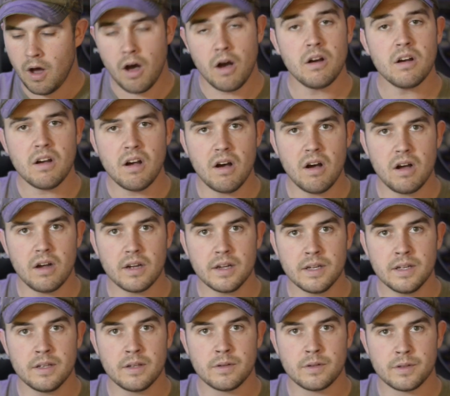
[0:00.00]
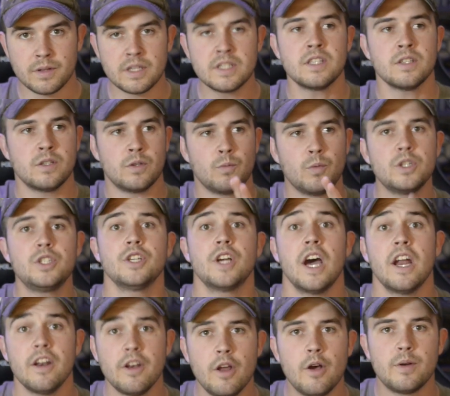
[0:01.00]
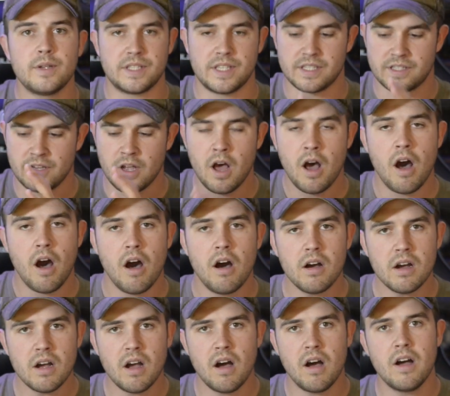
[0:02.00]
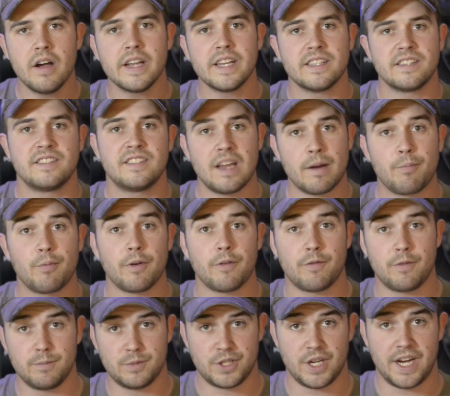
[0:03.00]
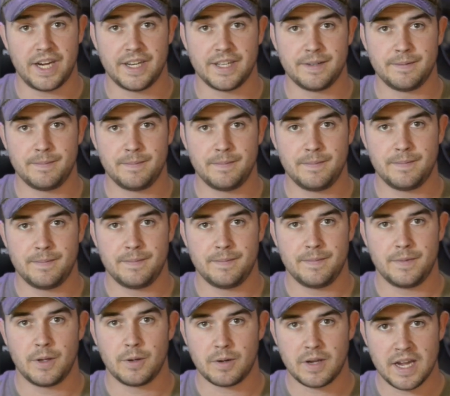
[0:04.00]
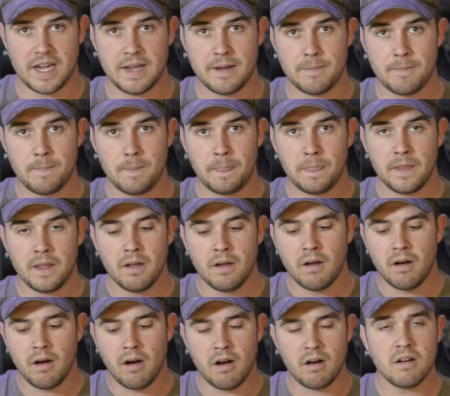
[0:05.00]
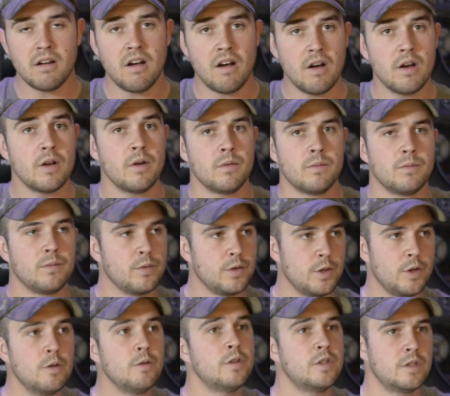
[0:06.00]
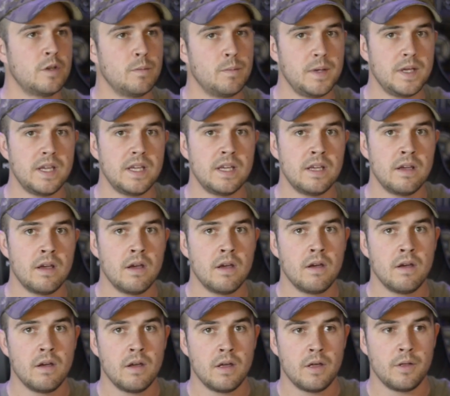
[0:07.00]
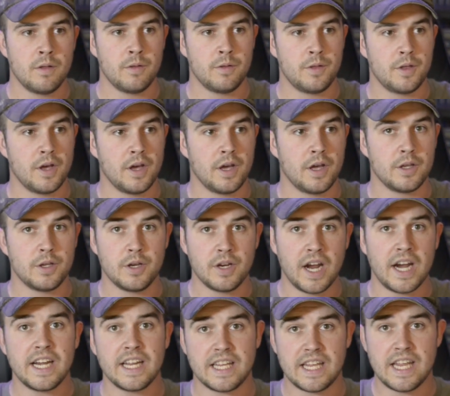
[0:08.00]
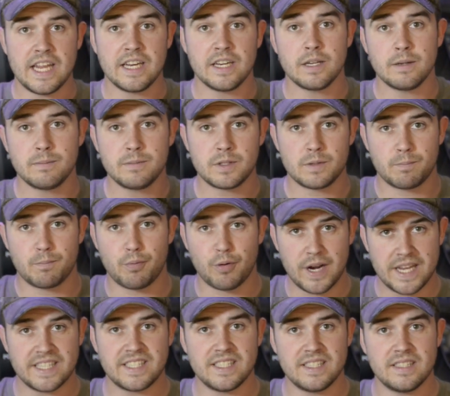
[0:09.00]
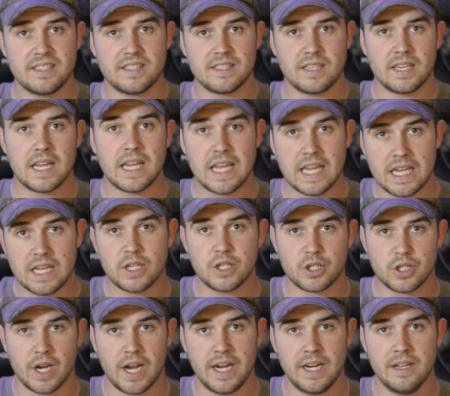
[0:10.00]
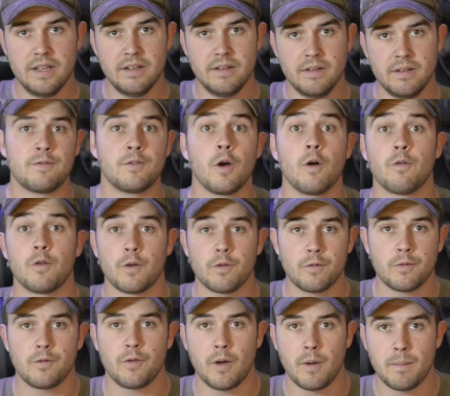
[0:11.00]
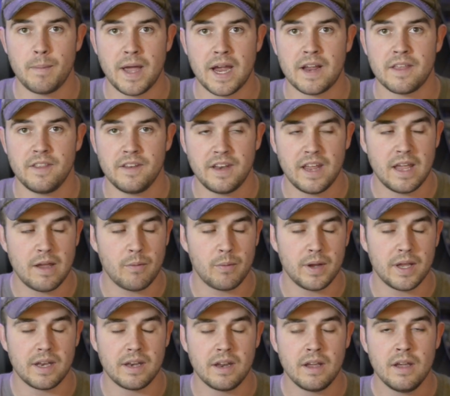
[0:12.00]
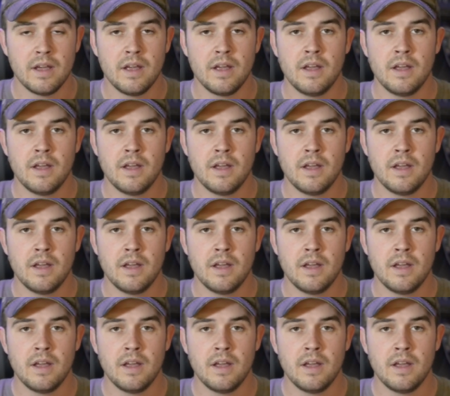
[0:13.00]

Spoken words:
Hong Kong. What you got to know is this: Hong Kong is separate from China. Okay, Hong Kong used to be the United Kingdom's presence in China, left over from back in the day when